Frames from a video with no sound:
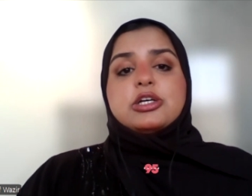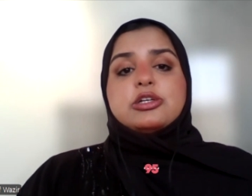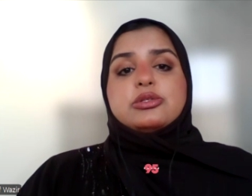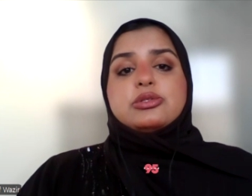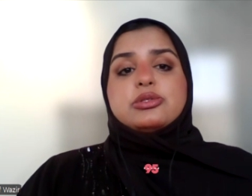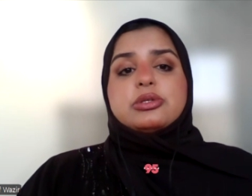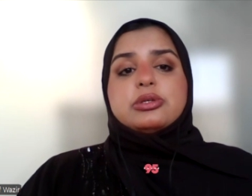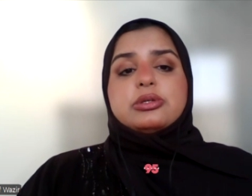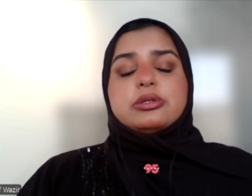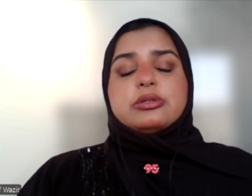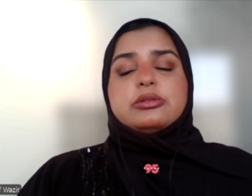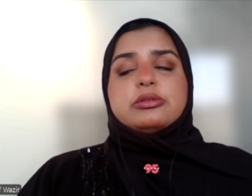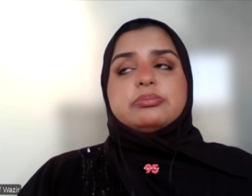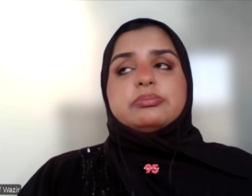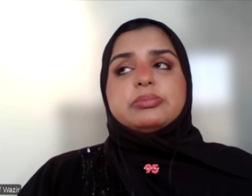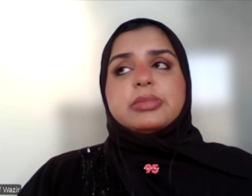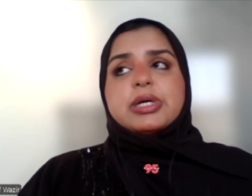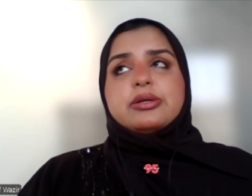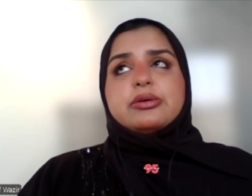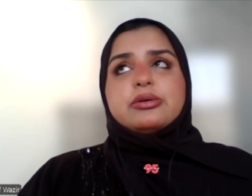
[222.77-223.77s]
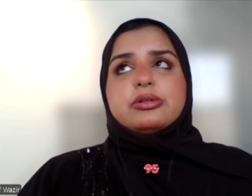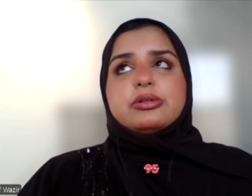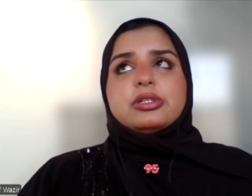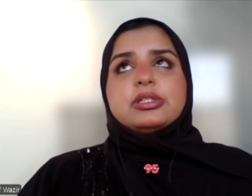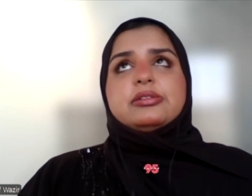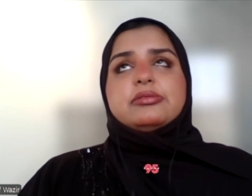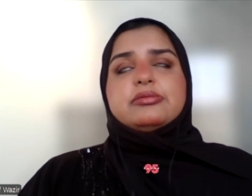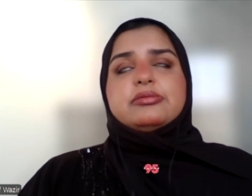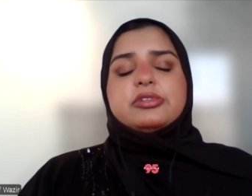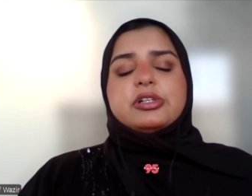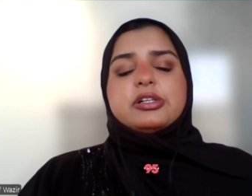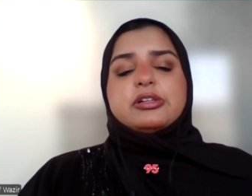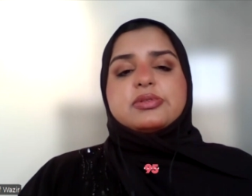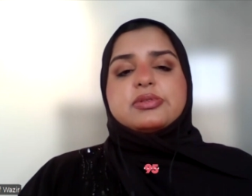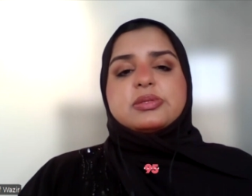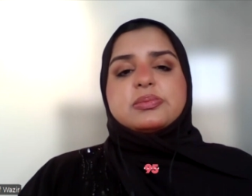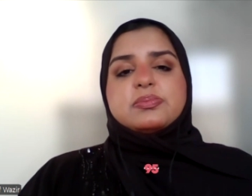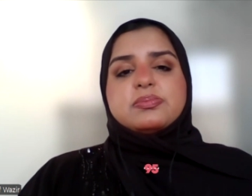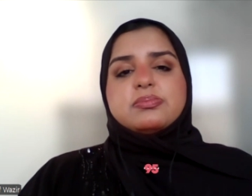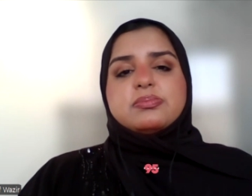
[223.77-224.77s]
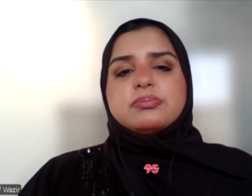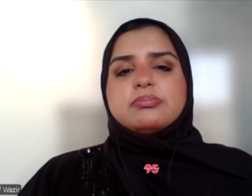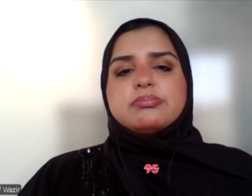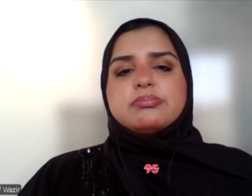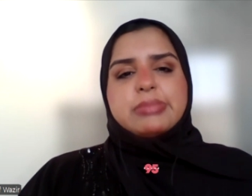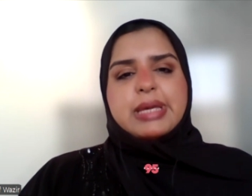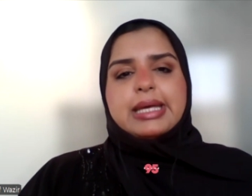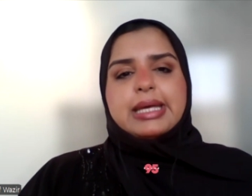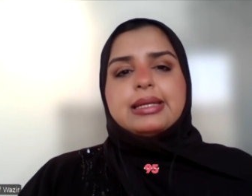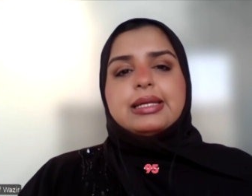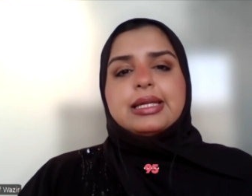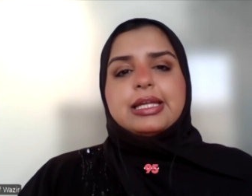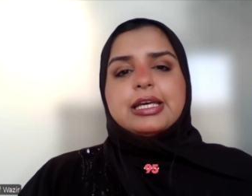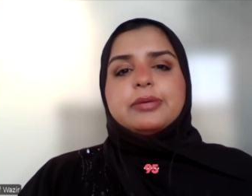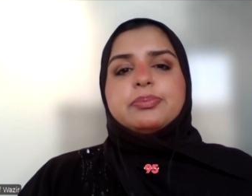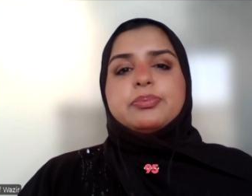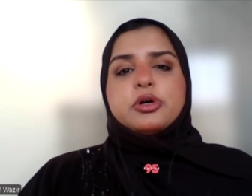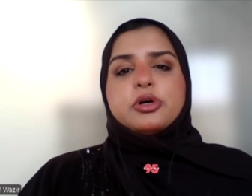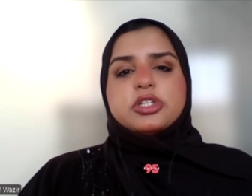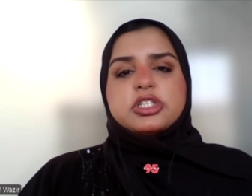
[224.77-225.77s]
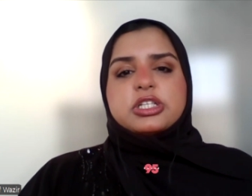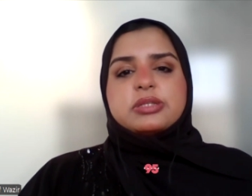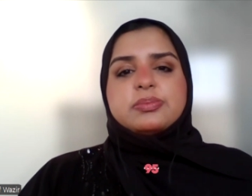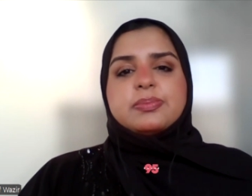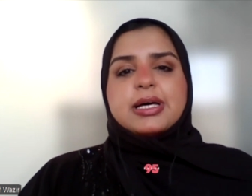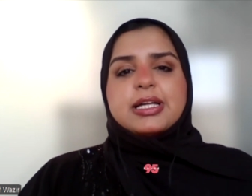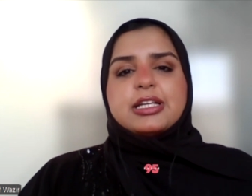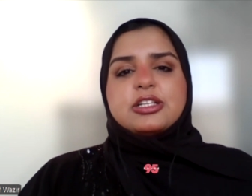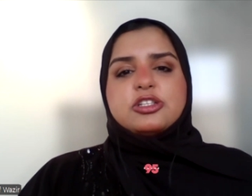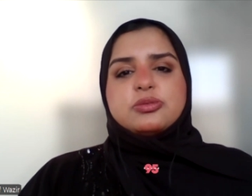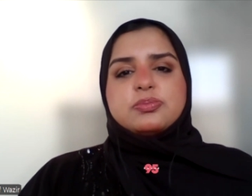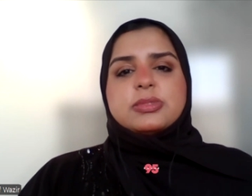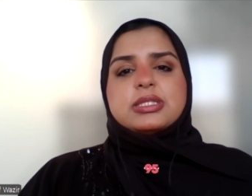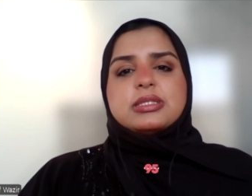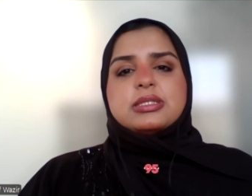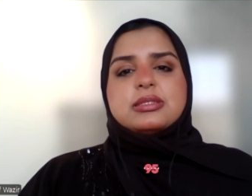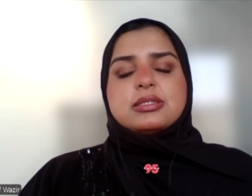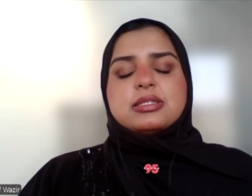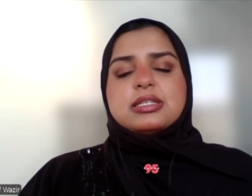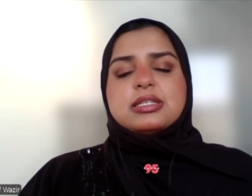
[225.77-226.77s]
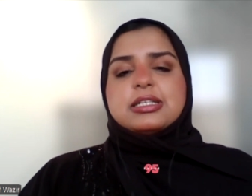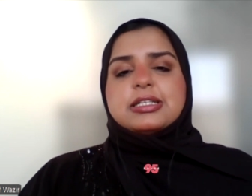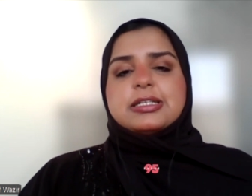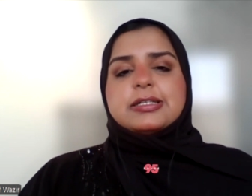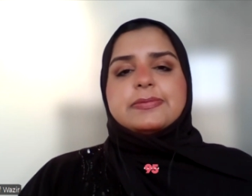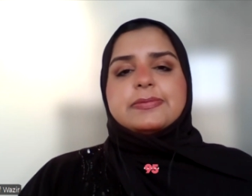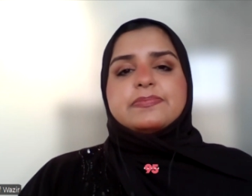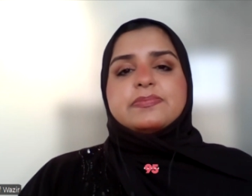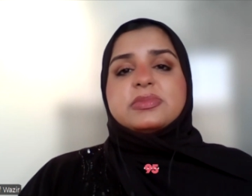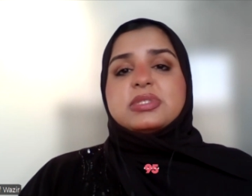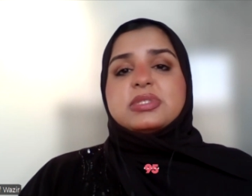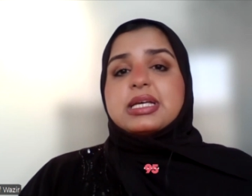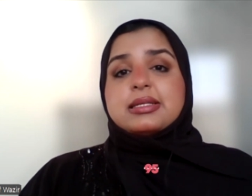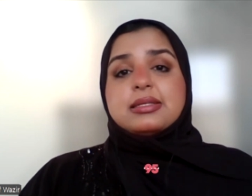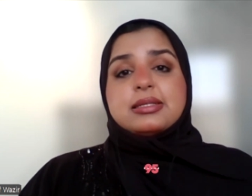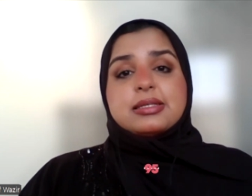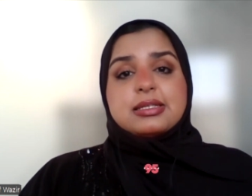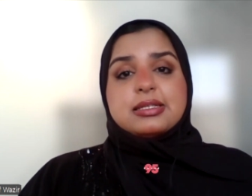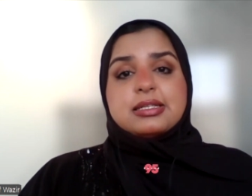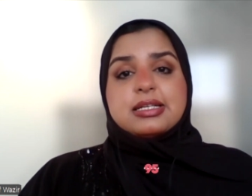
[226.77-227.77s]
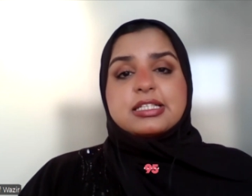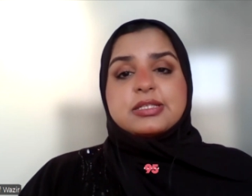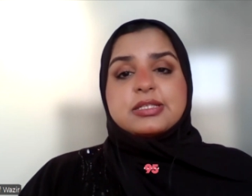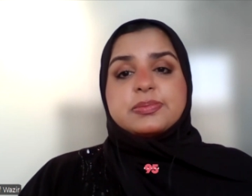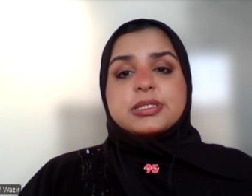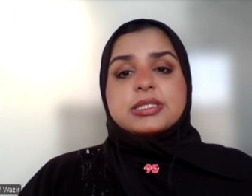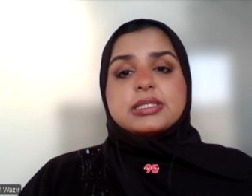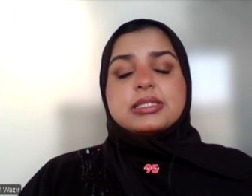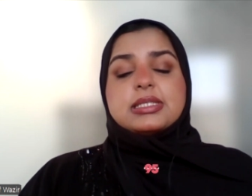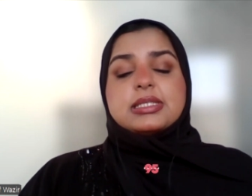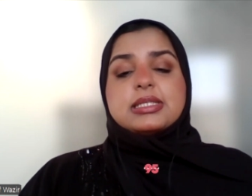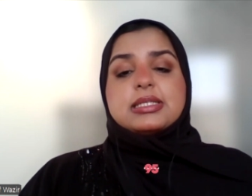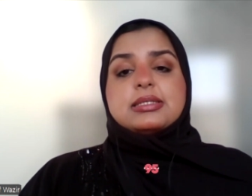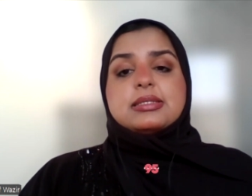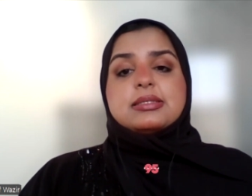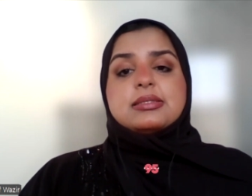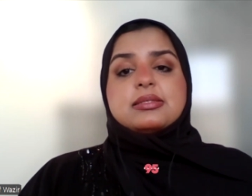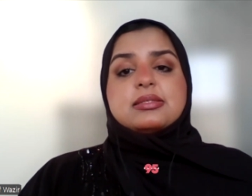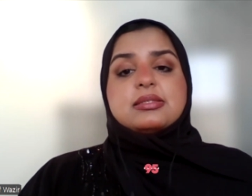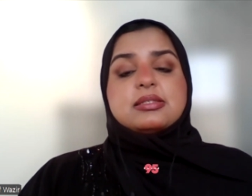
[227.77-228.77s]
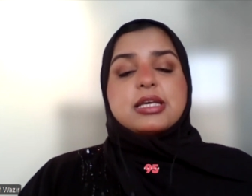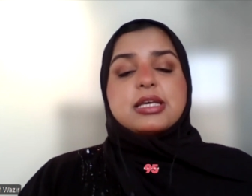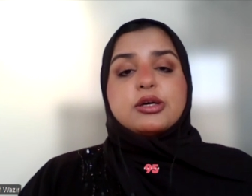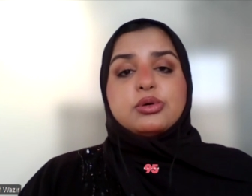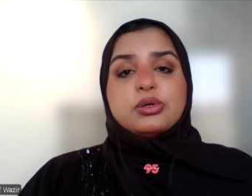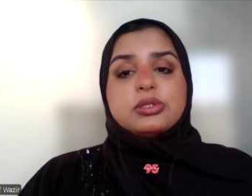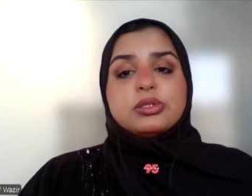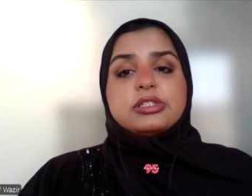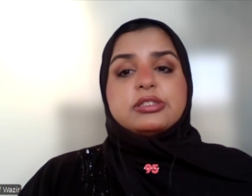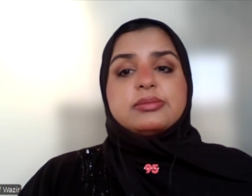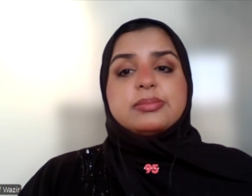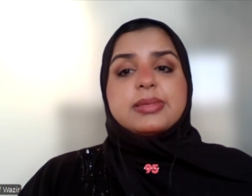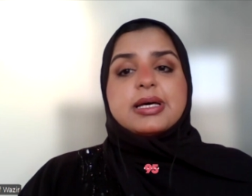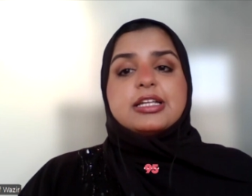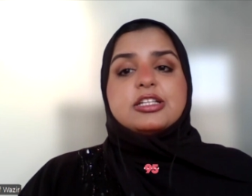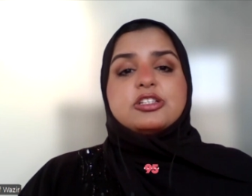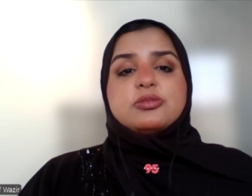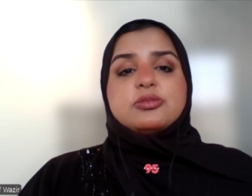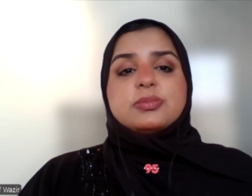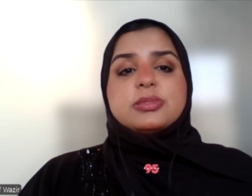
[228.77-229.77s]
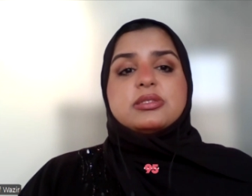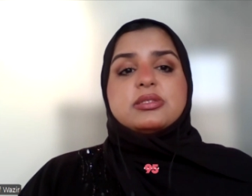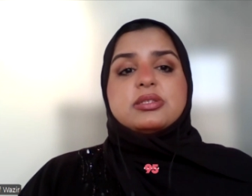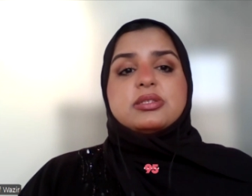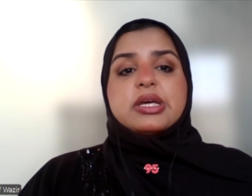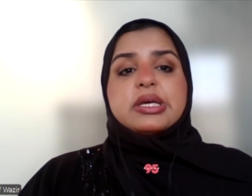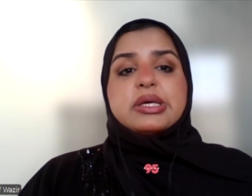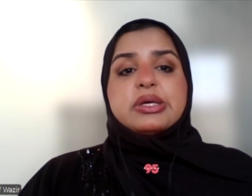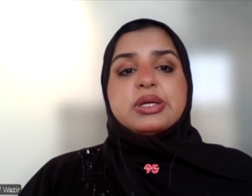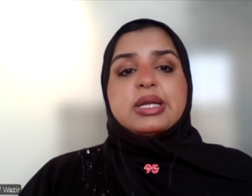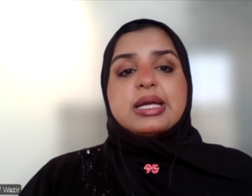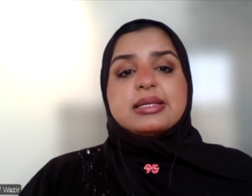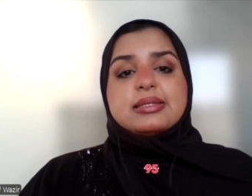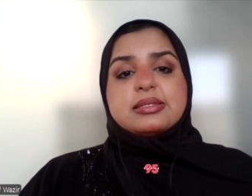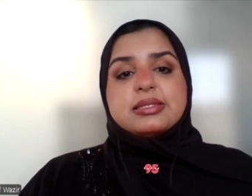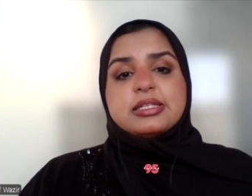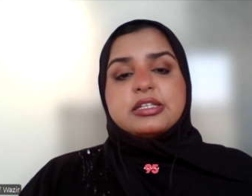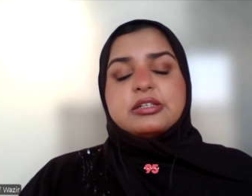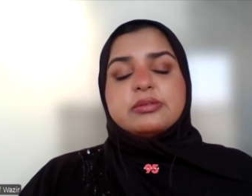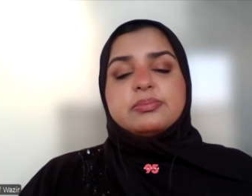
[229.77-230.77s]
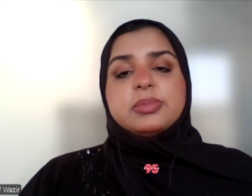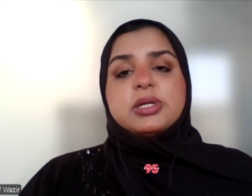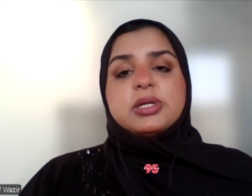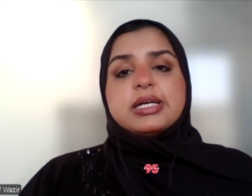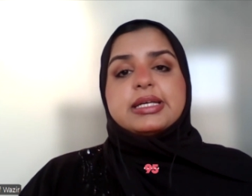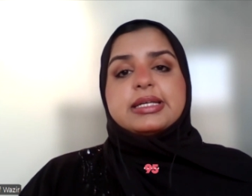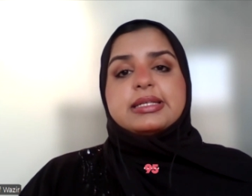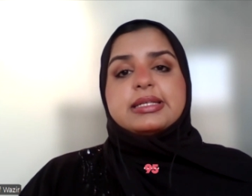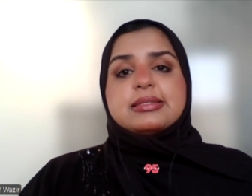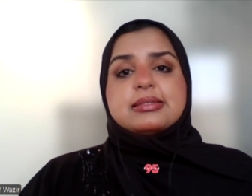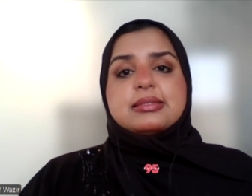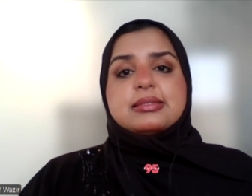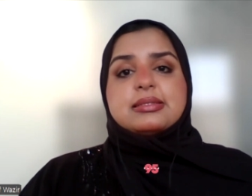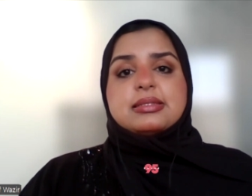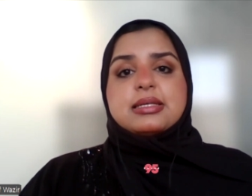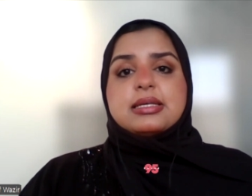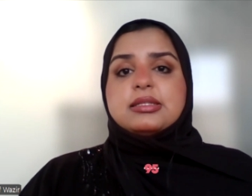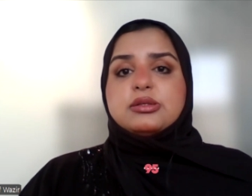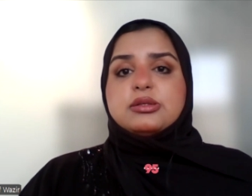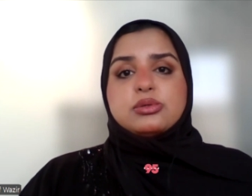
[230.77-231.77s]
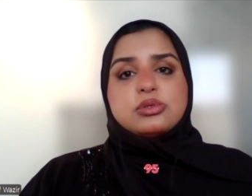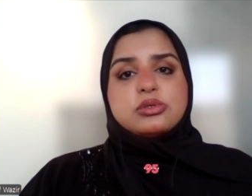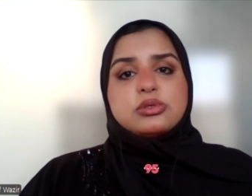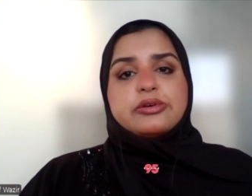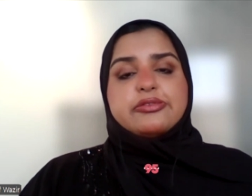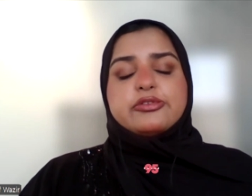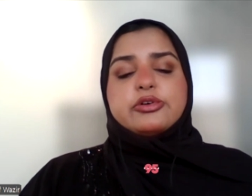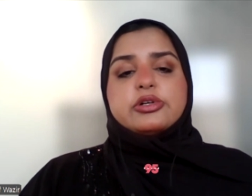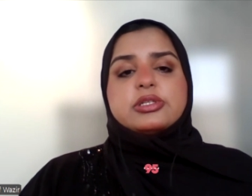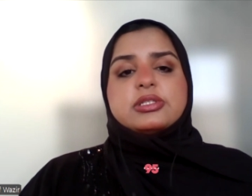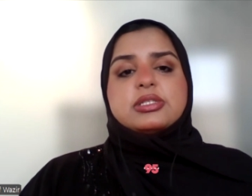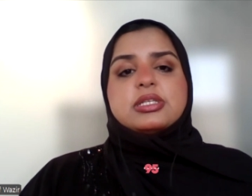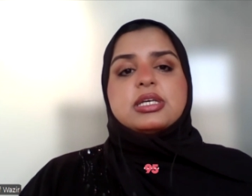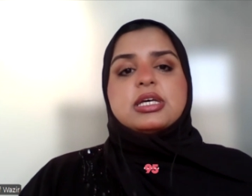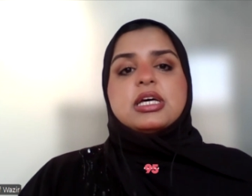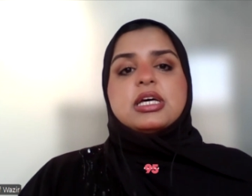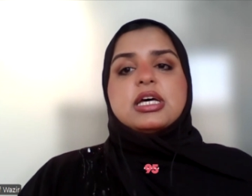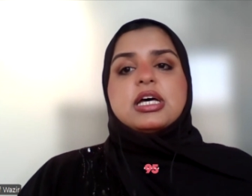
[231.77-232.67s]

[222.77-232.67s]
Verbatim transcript: So, my role involves mainly project management, um, technical expertise, stakeholder management, regulatory compliance, and also, of course,